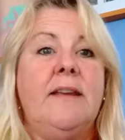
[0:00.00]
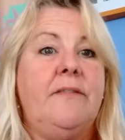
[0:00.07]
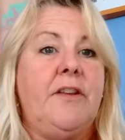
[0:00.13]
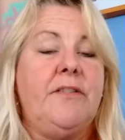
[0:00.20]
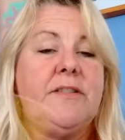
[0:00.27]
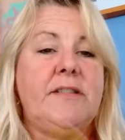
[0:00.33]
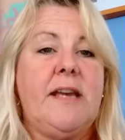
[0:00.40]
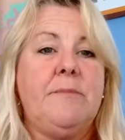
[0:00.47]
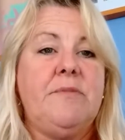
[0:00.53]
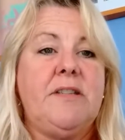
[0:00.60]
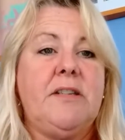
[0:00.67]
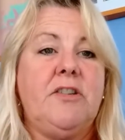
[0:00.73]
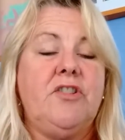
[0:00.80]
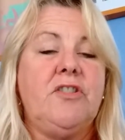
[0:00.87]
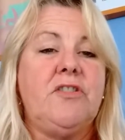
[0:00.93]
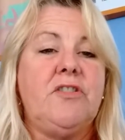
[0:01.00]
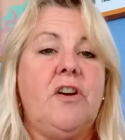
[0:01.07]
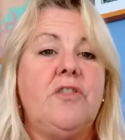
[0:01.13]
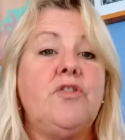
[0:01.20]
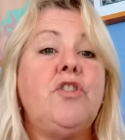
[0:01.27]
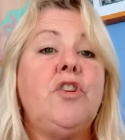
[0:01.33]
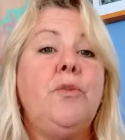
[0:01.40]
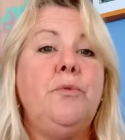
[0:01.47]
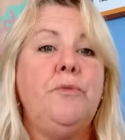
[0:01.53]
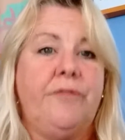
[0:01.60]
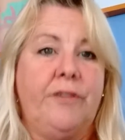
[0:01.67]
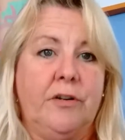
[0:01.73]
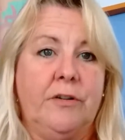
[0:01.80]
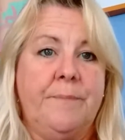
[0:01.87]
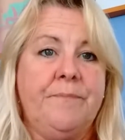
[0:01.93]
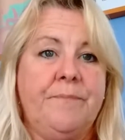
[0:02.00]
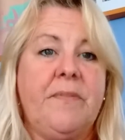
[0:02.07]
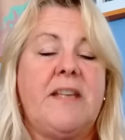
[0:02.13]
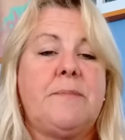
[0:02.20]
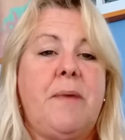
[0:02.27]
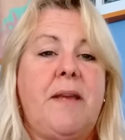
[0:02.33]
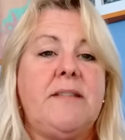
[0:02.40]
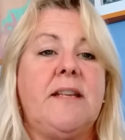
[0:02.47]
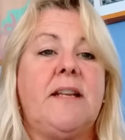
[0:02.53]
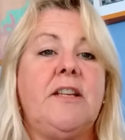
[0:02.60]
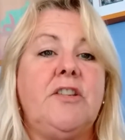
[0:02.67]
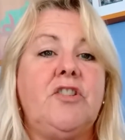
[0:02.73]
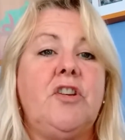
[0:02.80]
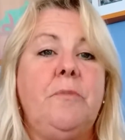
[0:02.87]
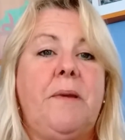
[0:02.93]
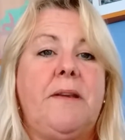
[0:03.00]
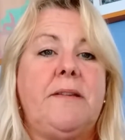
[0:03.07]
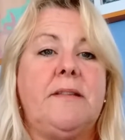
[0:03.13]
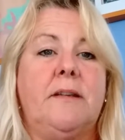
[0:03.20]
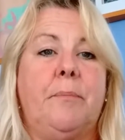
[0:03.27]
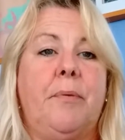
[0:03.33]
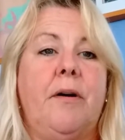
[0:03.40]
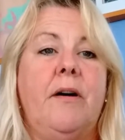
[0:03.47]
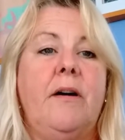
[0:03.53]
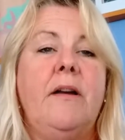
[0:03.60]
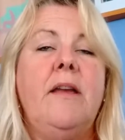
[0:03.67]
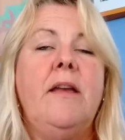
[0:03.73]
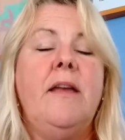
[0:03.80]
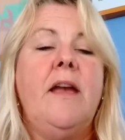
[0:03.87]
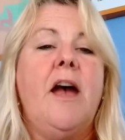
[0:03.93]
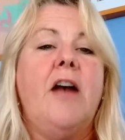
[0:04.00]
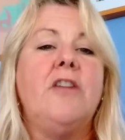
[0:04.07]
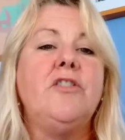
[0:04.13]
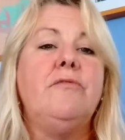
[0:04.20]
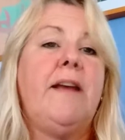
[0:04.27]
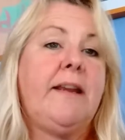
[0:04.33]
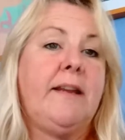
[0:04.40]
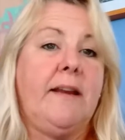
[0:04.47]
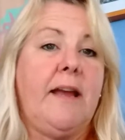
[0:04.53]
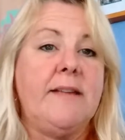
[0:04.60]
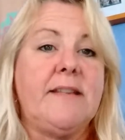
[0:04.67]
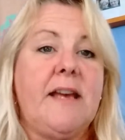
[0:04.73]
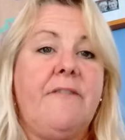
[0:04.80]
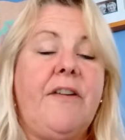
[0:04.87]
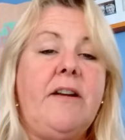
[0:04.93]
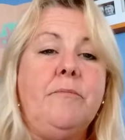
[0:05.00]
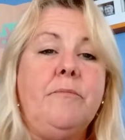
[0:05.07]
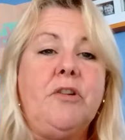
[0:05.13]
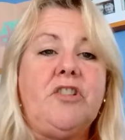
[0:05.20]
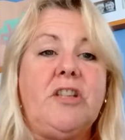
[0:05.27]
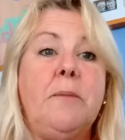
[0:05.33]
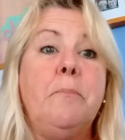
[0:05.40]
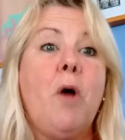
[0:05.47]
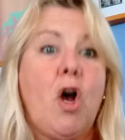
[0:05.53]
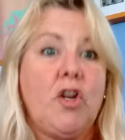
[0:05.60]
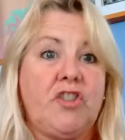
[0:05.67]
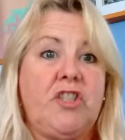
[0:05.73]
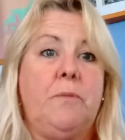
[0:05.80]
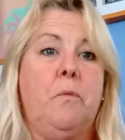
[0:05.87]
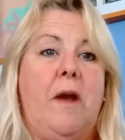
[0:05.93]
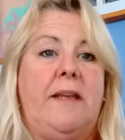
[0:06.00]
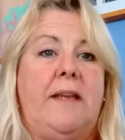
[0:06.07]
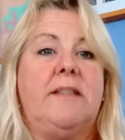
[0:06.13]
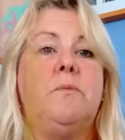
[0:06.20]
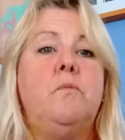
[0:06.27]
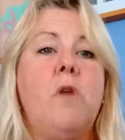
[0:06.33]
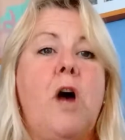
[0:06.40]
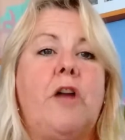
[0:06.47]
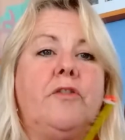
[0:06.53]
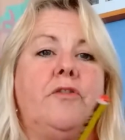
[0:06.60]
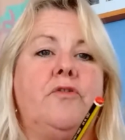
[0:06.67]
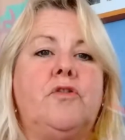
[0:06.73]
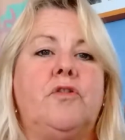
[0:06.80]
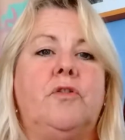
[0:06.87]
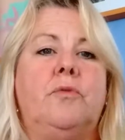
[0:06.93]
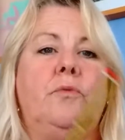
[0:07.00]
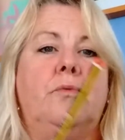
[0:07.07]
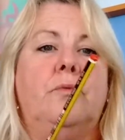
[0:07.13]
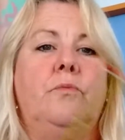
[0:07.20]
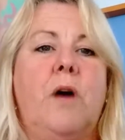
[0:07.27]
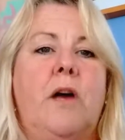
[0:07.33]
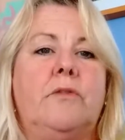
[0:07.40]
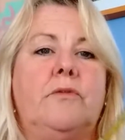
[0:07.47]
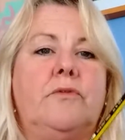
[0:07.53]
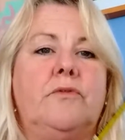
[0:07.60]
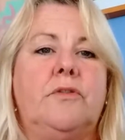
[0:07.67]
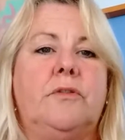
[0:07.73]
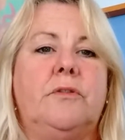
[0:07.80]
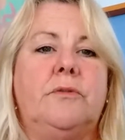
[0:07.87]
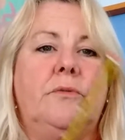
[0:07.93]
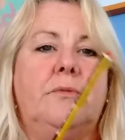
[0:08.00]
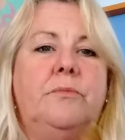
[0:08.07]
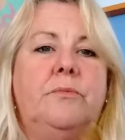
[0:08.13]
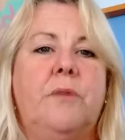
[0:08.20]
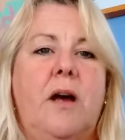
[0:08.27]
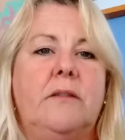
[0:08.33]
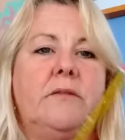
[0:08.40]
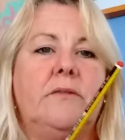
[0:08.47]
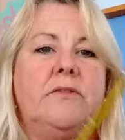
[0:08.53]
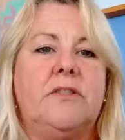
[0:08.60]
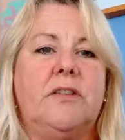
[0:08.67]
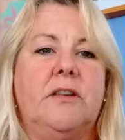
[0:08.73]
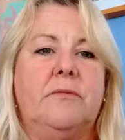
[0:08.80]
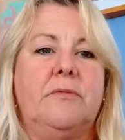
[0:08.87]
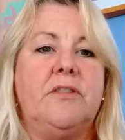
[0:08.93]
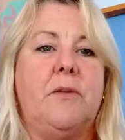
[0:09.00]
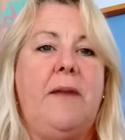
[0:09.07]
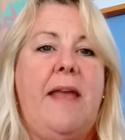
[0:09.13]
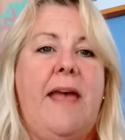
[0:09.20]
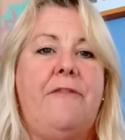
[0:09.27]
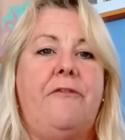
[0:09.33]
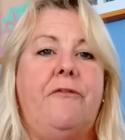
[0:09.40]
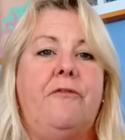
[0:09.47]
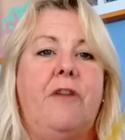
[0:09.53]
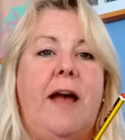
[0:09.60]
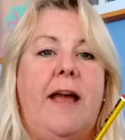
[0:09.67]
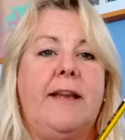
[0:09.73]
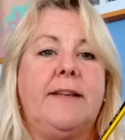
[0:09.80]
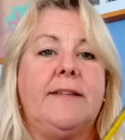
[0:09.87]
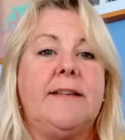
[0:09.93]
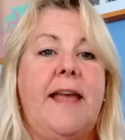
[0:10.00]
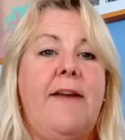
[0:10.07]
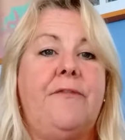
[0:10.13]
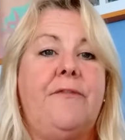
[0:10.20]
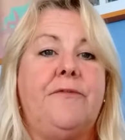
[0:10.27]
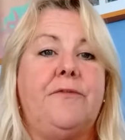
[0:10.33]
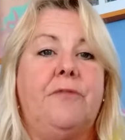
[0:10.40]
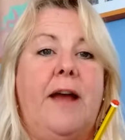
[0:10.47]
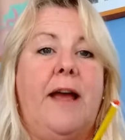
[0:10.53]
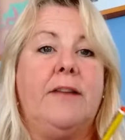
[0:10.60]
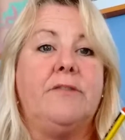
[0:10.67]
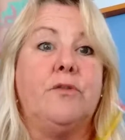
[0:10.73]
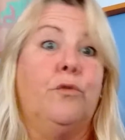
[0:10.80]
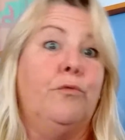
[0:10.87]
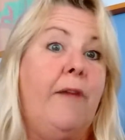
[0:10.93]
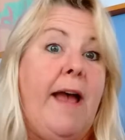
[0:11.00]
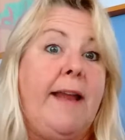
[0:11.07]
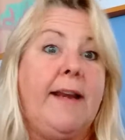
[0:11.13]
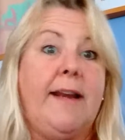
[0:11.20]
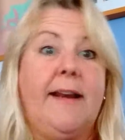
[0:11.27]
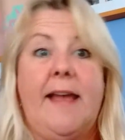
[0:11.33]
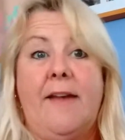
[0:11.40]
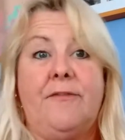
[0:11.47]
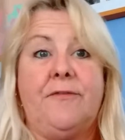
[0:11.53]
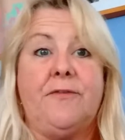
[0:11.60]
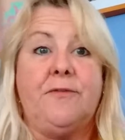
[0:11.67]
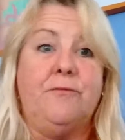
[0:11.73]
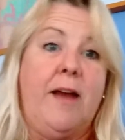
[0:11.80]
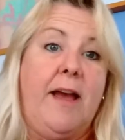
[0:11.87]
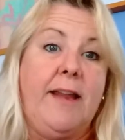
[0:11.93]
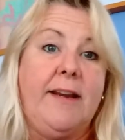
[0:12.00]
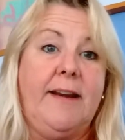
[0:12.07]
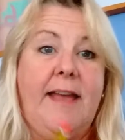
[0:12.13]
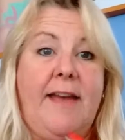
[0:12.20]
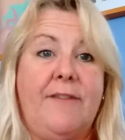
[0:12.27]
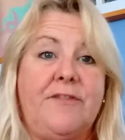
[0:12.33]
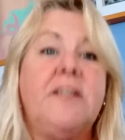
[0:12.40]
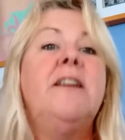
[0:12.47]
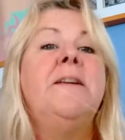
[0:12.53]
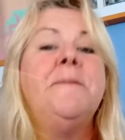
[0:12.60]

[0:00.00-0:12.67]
The other time signatures are 2/4. That's basically 2 beats in a bar, and you'll recognise that very much in a marching way. It's 1, 2, 1, 2, 1, 2. So left, right, or right, left.